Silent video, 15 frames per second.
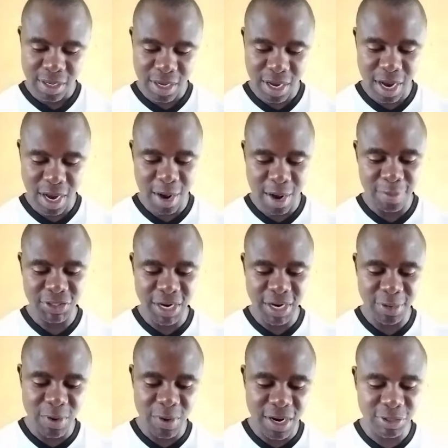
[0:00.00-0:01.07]

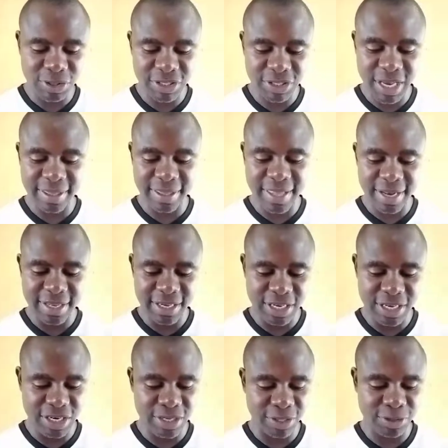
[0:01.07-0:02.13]
Shadwell saying that he
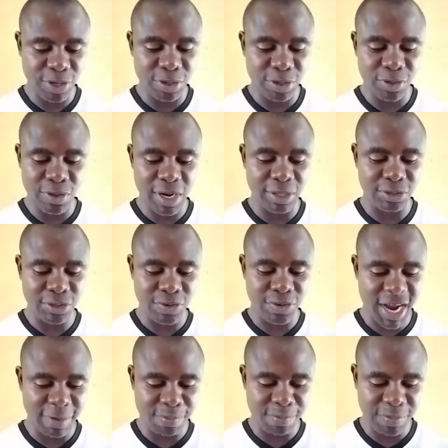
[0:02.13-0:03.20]
does not know how to write
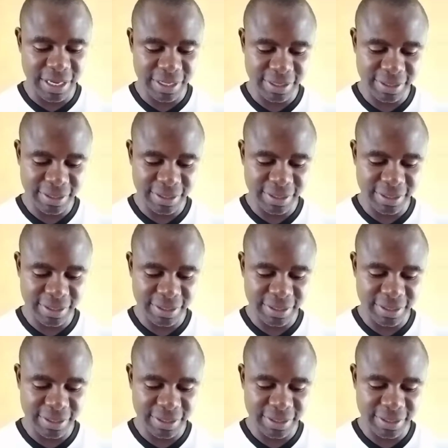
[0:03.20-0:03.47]
plays,